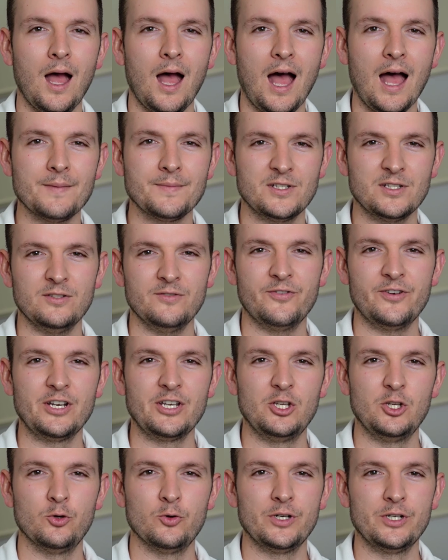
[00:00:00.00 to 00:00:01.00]
I'm still very
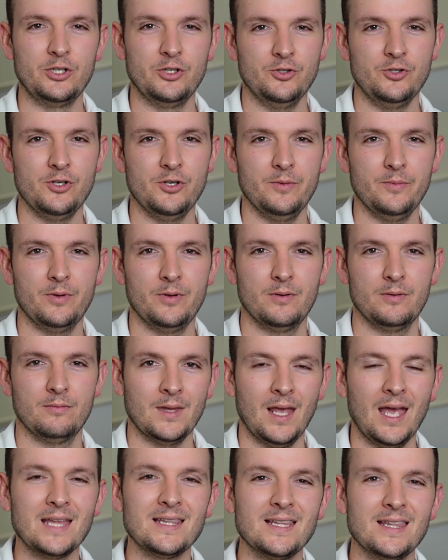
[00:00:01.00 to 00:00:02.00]
new on YouTube,
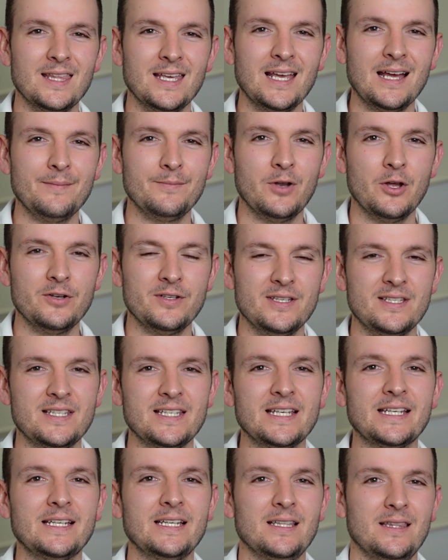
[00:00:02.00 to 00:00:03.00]
and the thing I'm
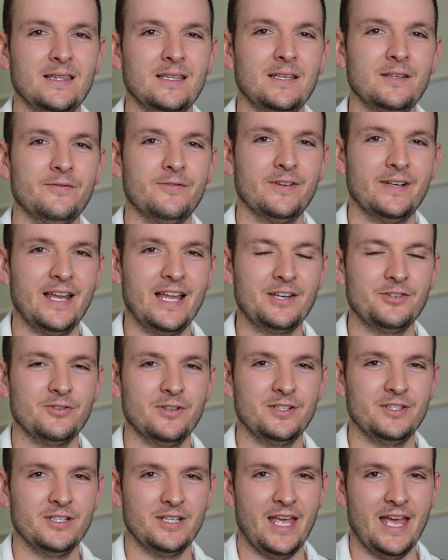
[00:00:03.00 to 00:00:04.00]
noticing in the financial
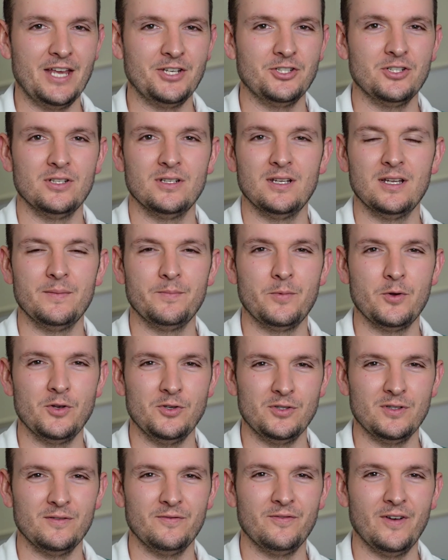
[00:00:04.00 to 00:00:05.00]
education and
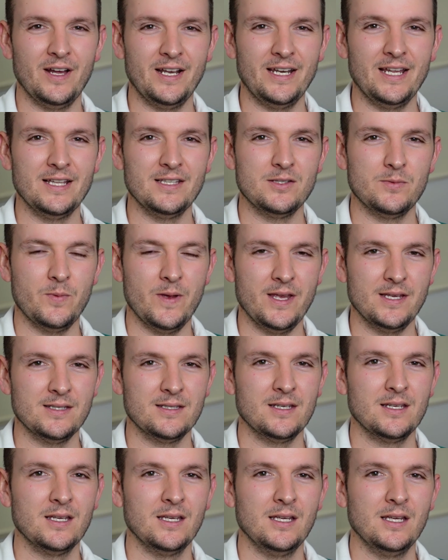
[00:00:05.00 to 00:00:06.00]
personal finance
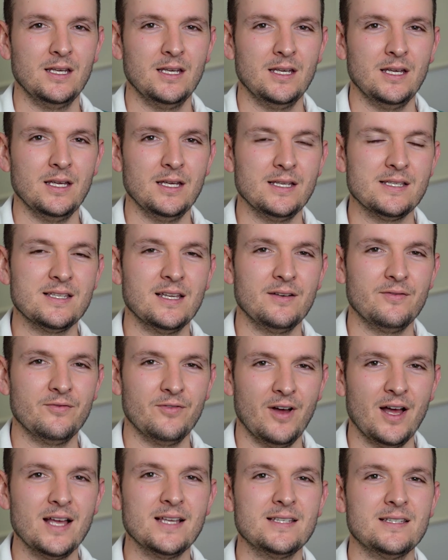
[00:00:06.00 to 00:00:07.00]
space is
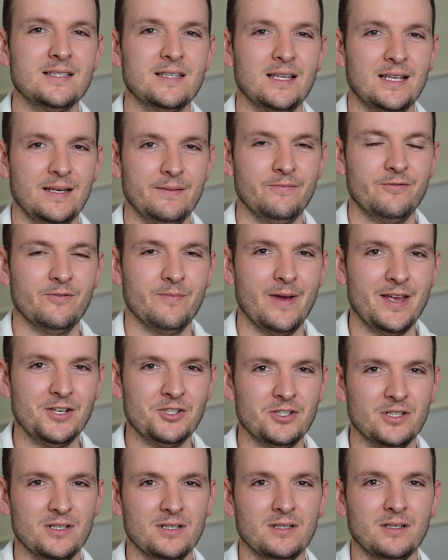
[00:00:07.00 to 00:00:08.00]
advice and
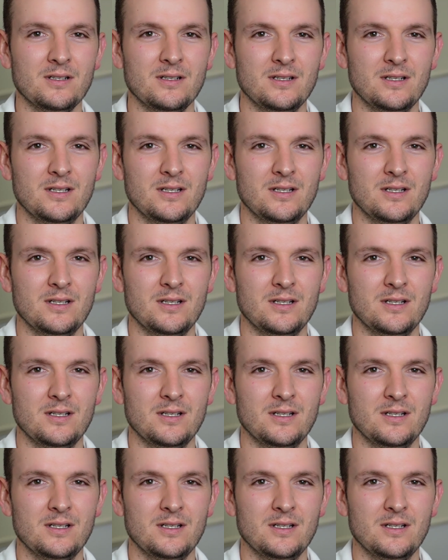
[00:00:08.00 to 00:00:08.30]
information